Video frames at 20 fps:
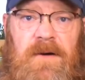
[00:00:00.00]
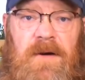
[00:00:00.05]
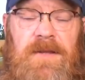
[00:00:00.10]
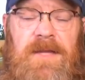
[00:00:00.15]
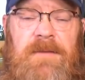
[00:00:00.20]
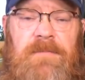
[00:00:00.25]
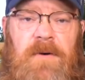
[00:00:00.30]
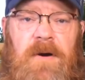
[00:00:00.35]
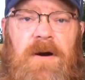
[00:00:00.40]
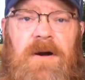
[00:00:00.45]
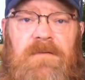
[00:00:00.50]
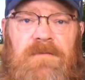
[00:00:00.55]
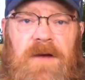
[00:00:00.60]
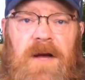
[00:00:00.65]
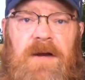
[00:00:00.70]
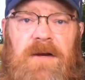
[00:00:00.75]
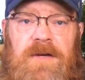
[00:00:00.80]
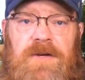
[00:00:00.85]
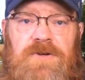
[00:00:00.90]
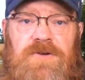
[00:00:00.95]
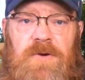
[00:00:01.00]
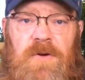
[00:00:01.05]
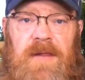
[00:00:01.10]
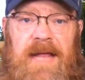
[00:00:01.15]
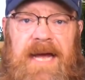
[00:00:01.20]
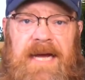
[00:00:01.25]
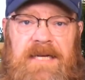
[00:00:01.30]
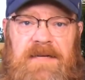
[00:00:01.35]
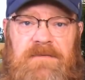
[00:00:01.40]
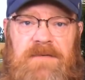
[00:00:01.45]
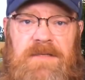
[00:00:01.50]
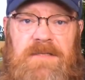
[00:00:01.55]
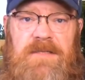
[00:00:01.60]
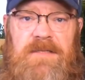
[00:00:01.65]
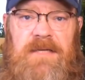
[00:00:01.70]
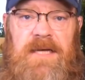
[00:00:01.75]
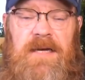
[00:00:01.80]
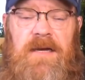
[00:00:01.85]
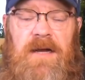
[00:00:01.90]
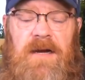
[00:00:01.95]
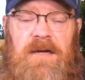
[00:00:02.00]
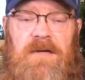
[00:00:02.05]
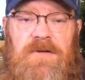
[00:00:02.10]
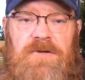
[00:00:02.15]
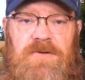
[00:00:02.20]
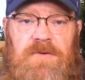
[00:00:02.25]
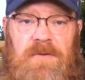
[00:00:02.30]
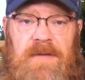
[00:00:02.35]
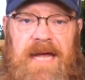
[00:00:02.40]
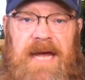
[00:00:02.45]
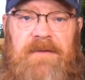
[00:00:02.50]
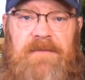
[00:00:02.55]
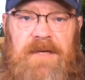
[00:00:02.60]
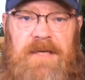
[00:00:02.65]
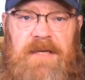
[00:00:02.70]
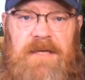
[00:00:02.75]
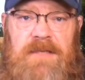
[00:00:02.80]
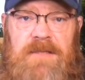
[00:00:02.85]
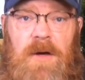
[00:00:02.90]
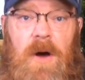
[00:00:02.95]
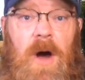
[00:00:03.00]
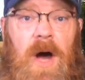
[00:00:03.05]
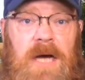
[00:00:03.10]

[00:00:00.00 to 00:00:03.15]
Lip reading: on the part of gun control activists and gun control advocates.